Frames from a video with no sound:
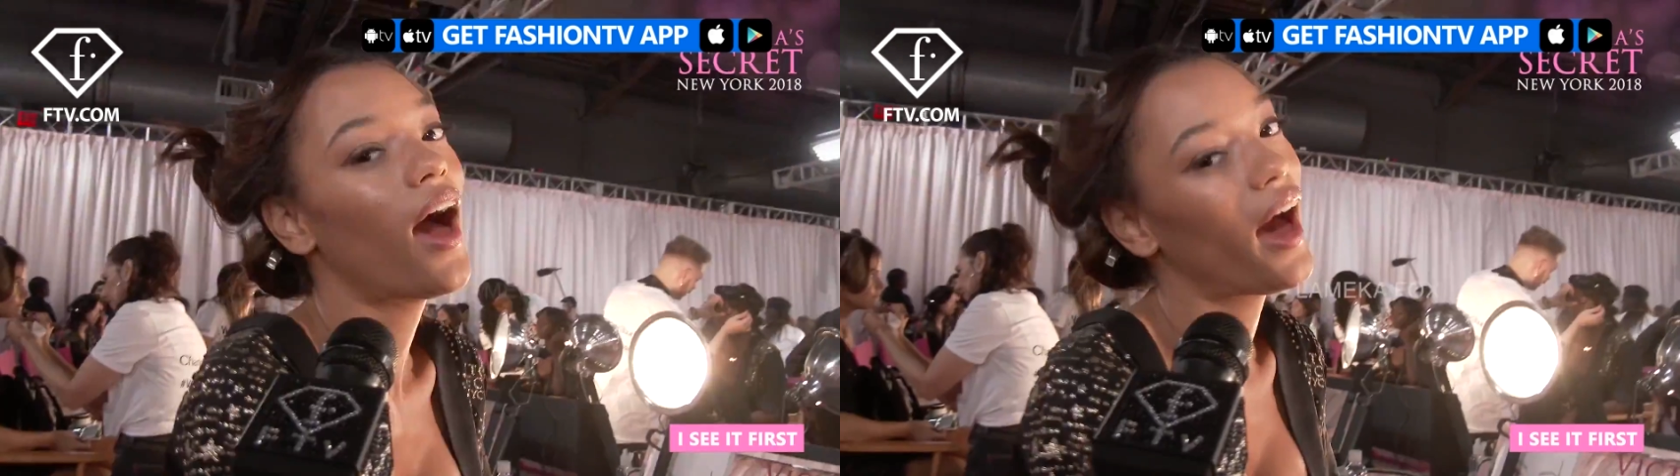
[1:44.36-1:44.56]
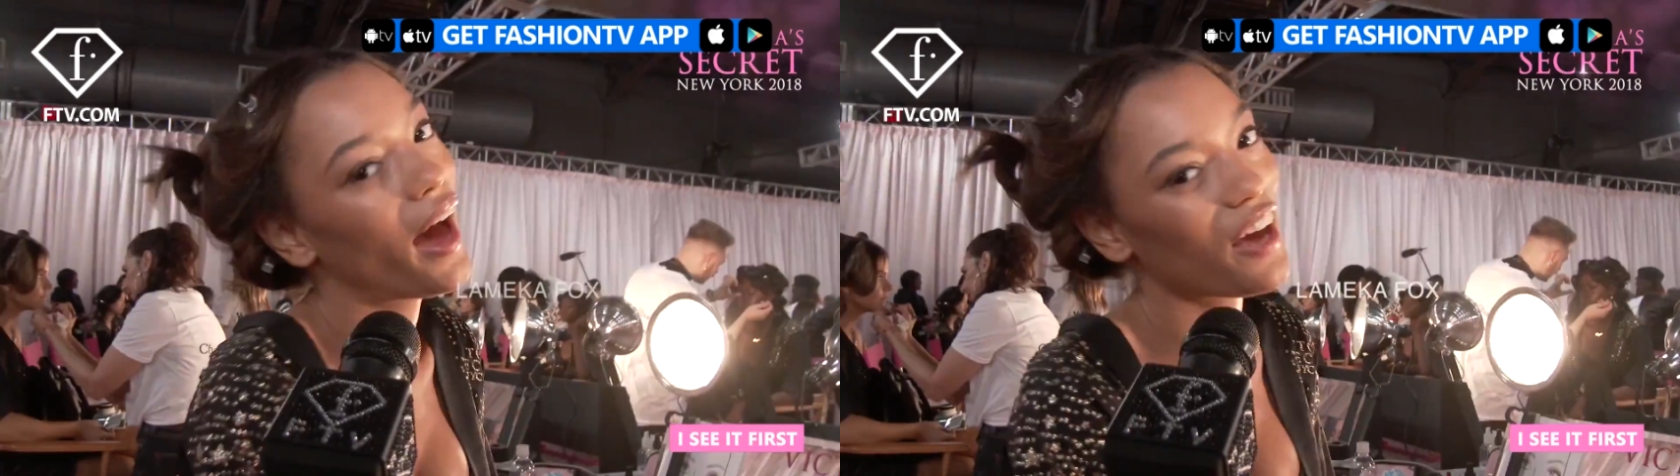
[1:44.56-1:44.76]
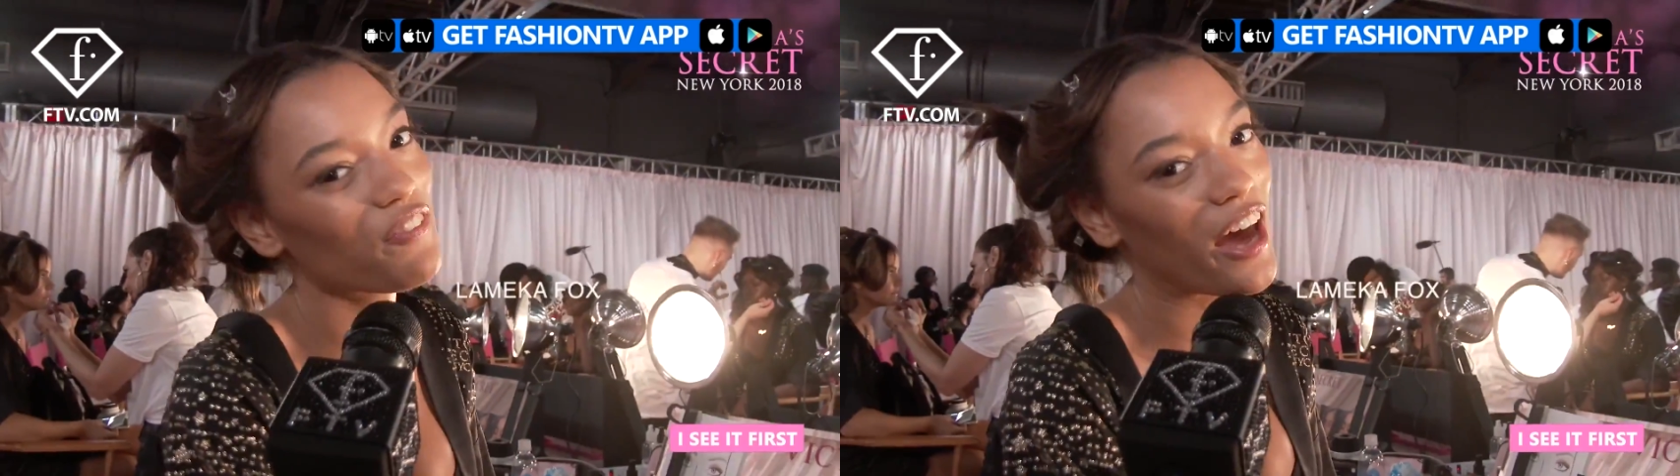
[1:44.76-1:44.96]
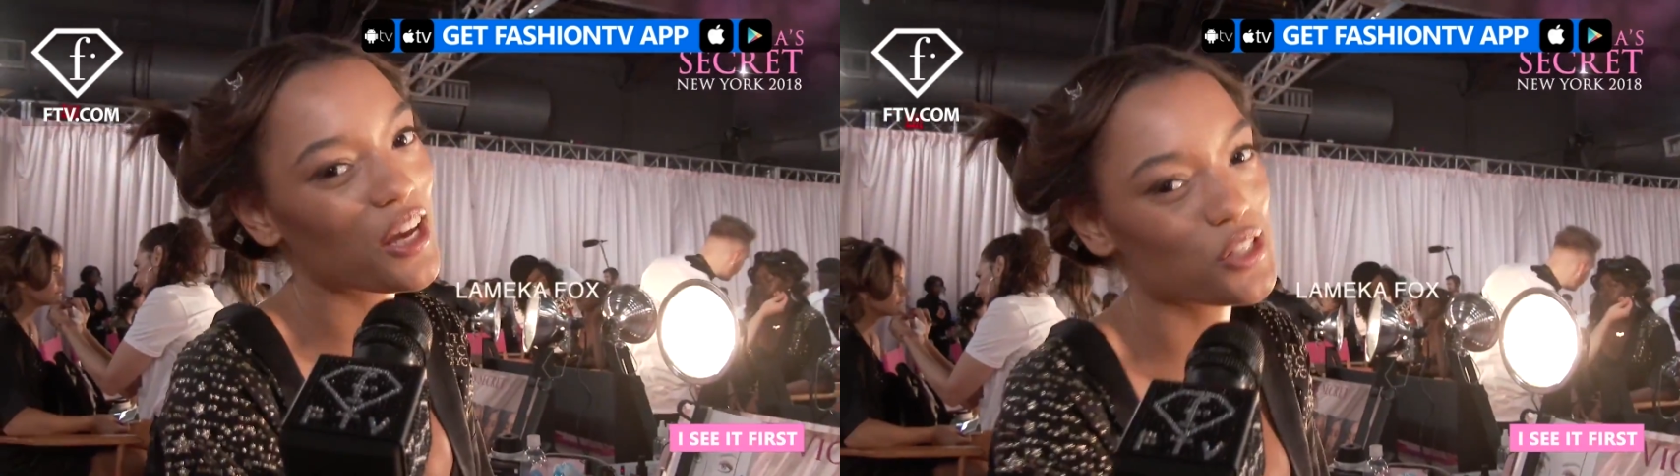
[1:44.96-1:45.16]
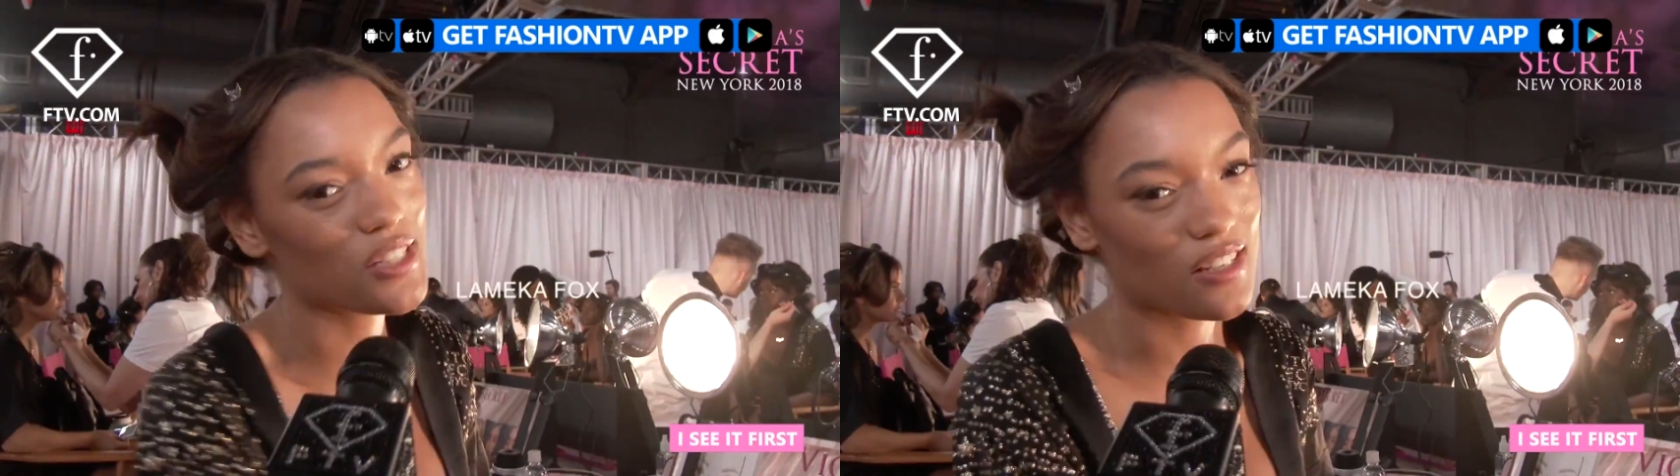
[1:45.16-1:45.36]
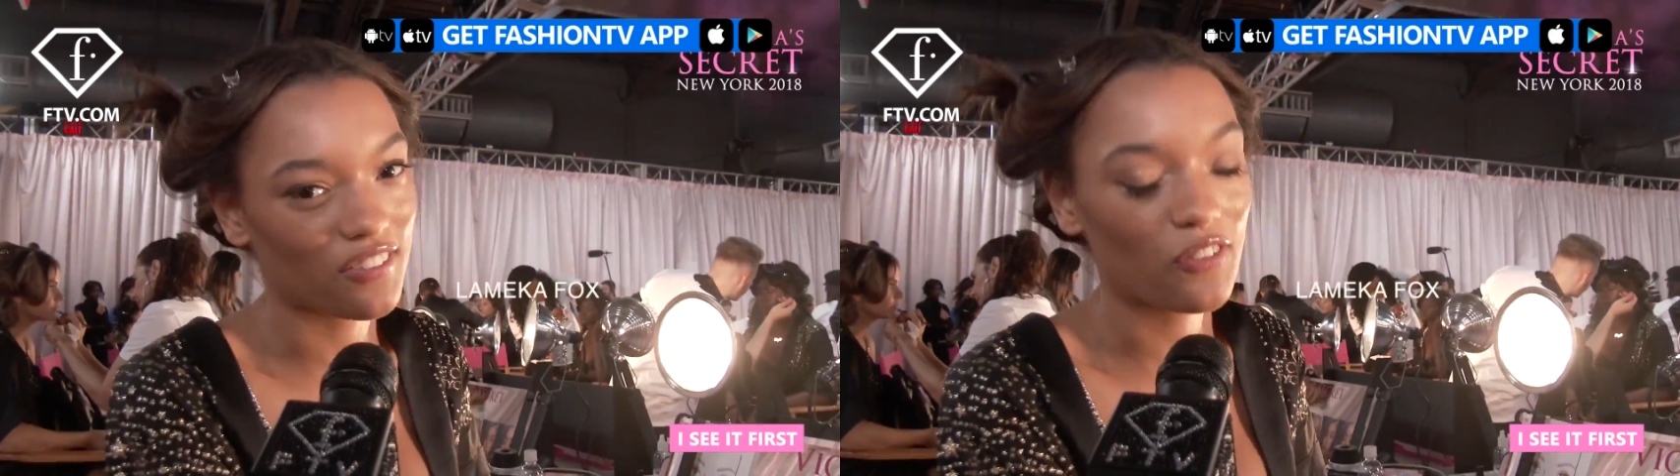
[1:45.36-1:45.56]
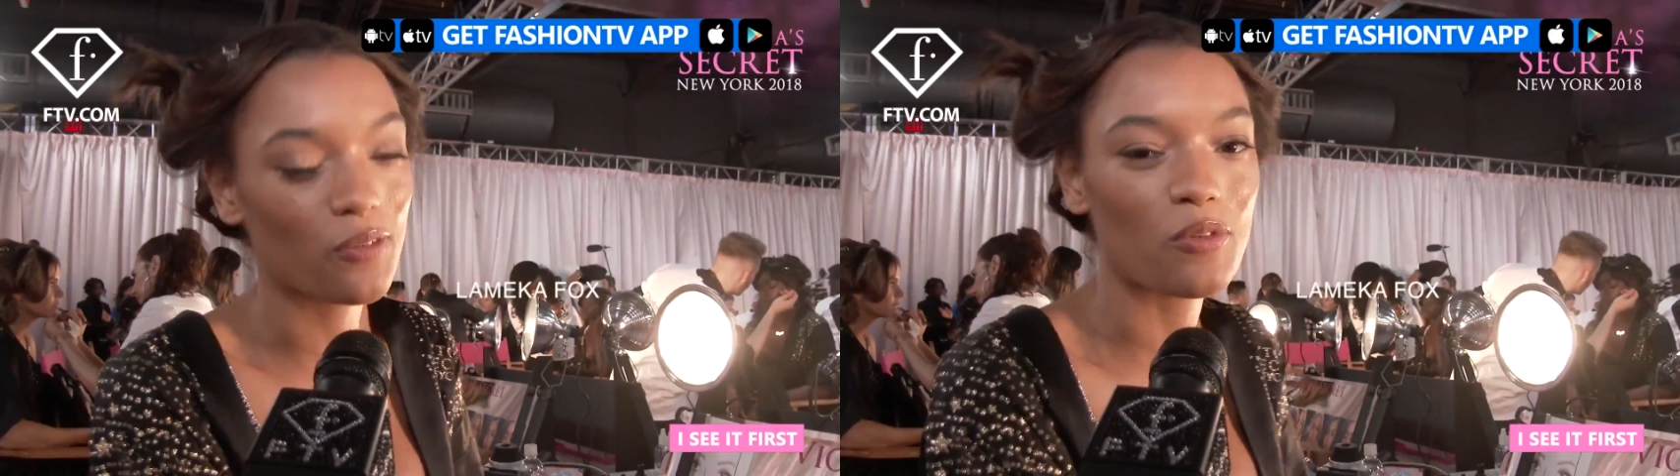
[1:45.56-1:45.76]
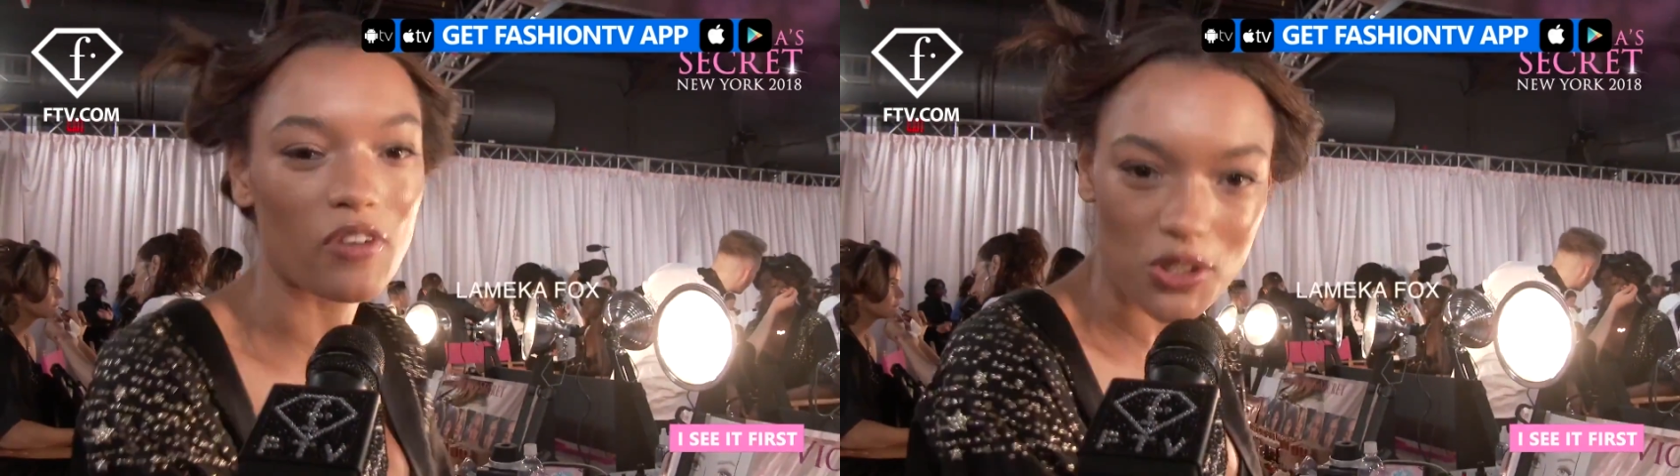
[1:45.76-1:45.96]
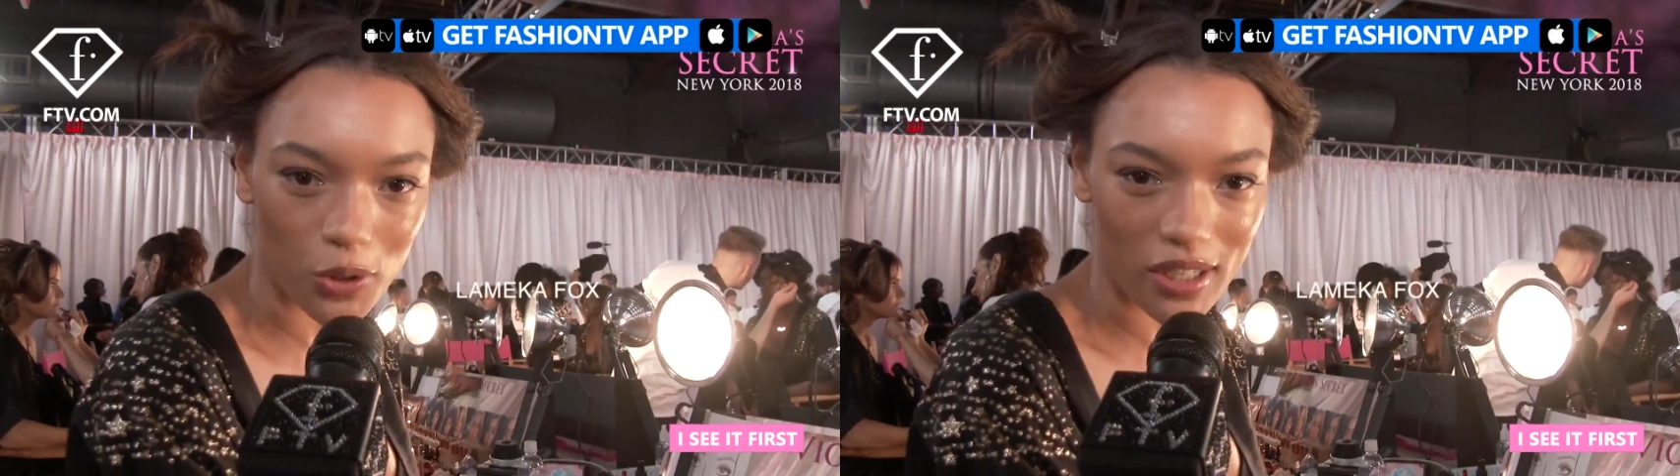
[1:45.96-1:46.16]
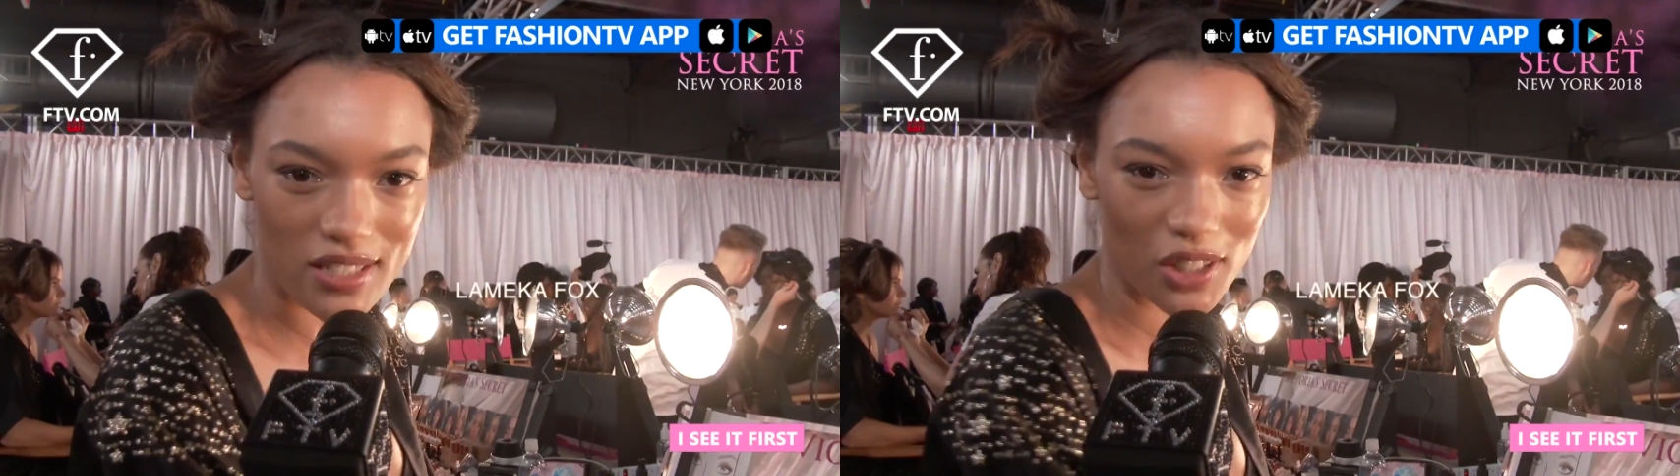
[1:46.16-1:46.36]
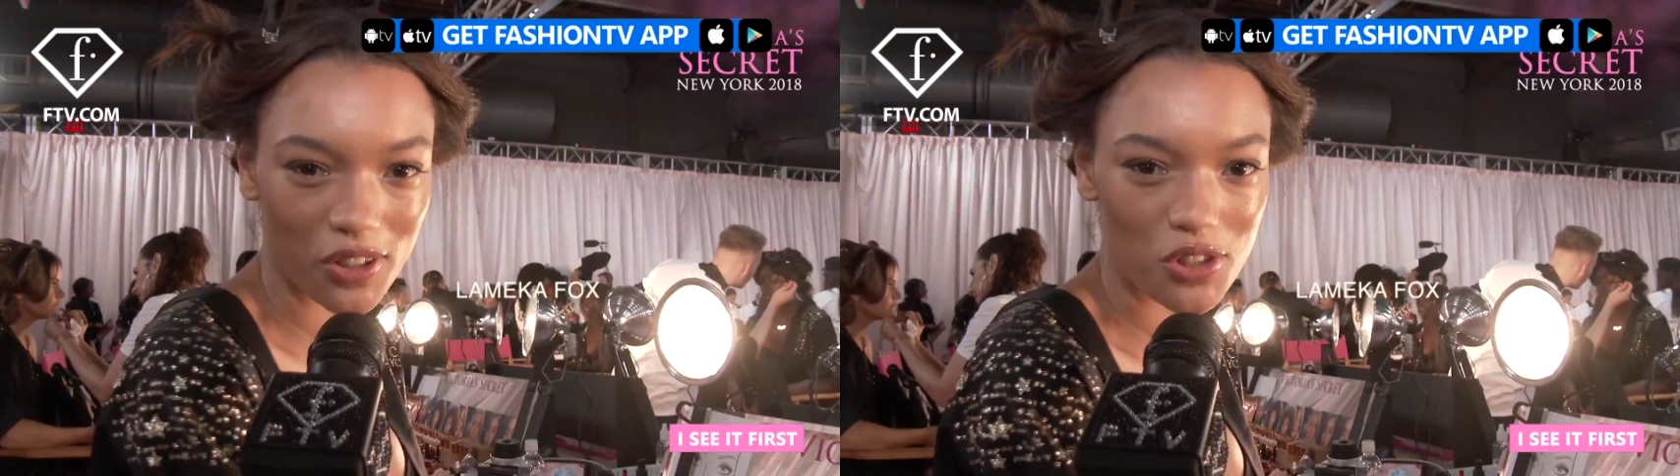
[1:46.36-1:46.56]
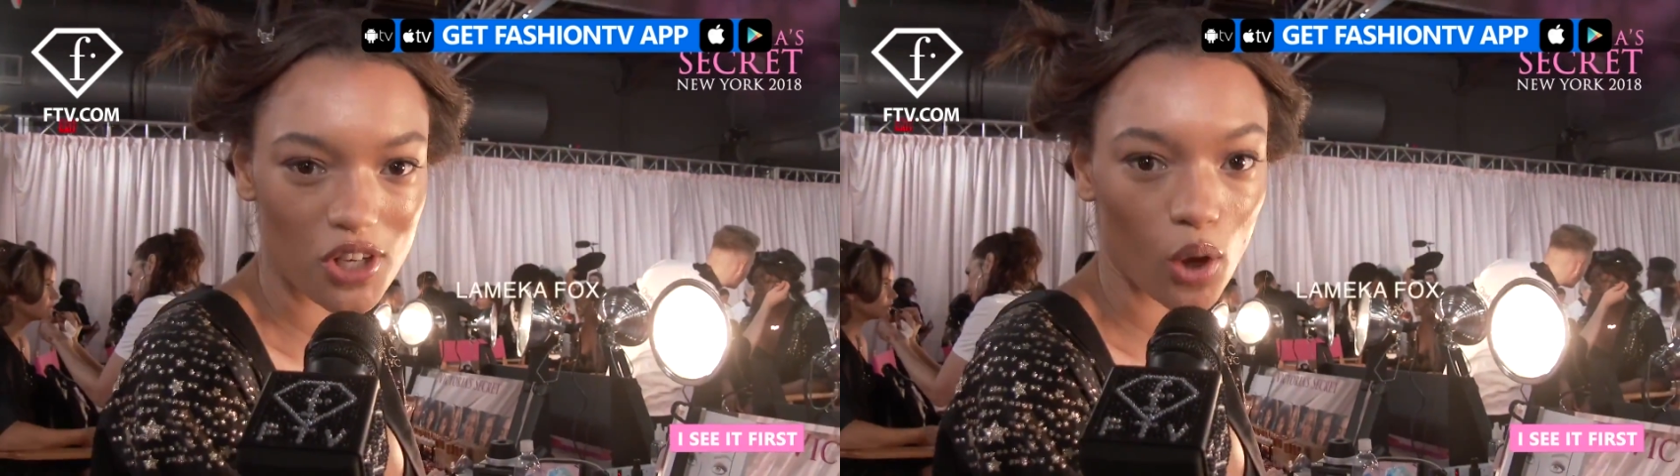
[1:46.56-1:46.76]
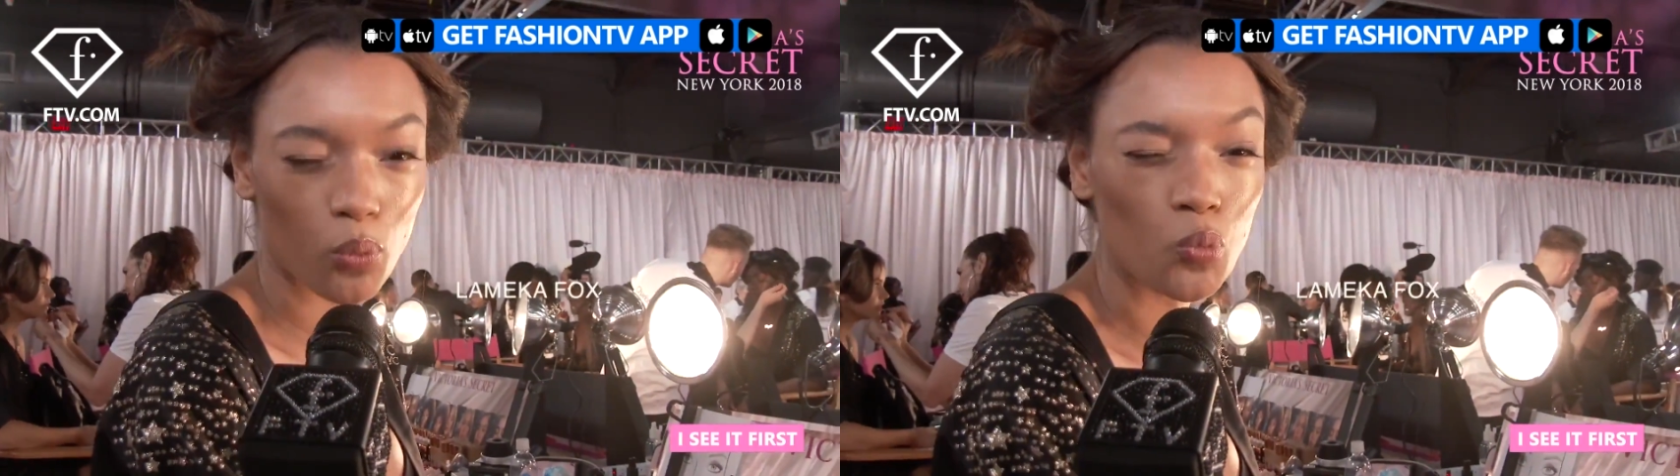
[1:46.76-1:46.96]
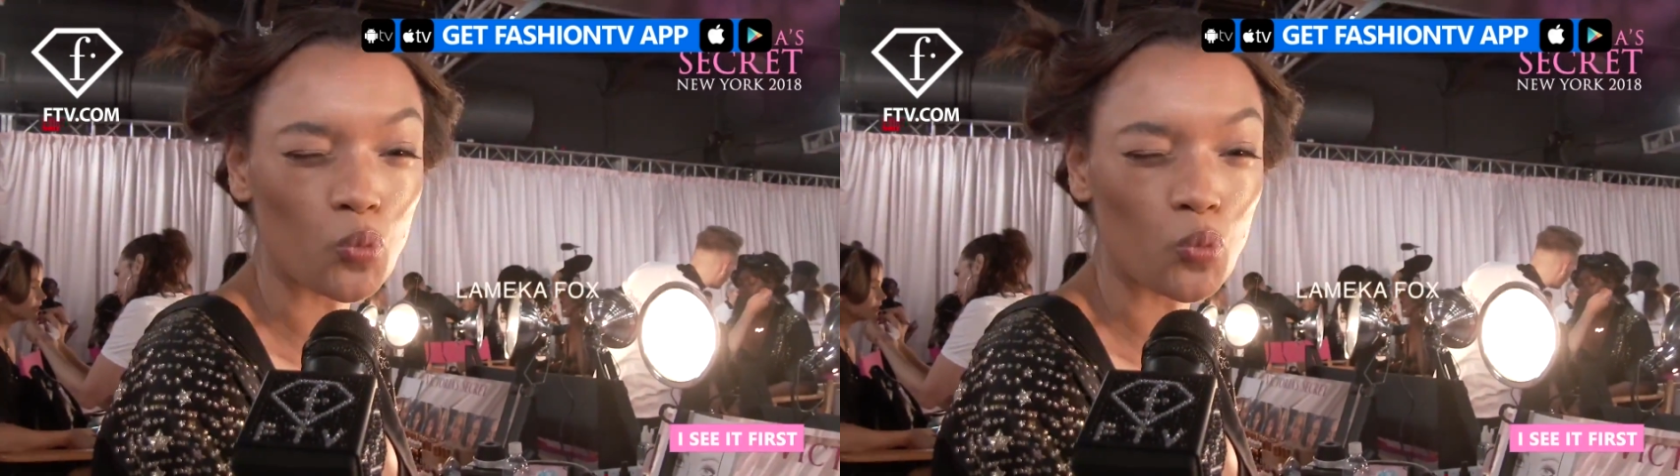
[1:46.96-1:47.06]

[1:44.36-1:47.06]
Hi, Fashion TV from the Victoria's Secret Show.